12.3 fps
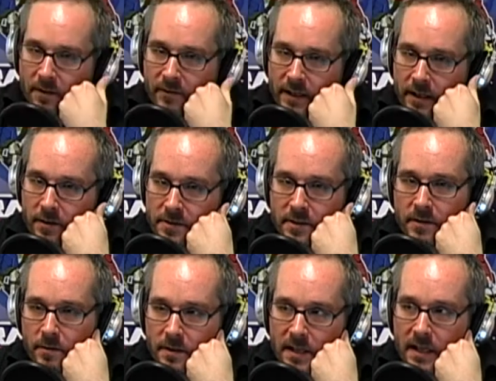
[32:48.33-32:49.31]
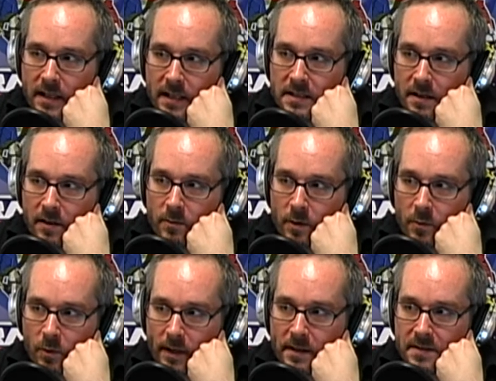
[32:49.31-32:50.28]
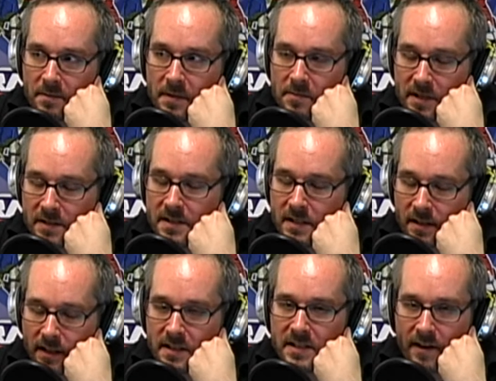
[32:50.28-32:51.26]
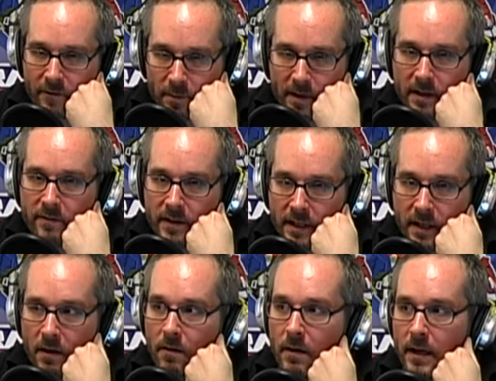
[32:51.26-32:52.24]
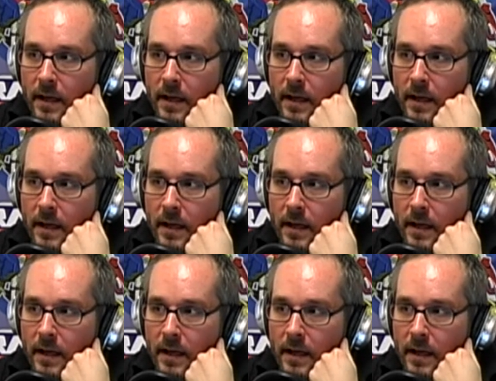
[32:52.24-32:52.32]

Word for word: the video too. Is that's another one where sometimes I'll see like a 7-minute video,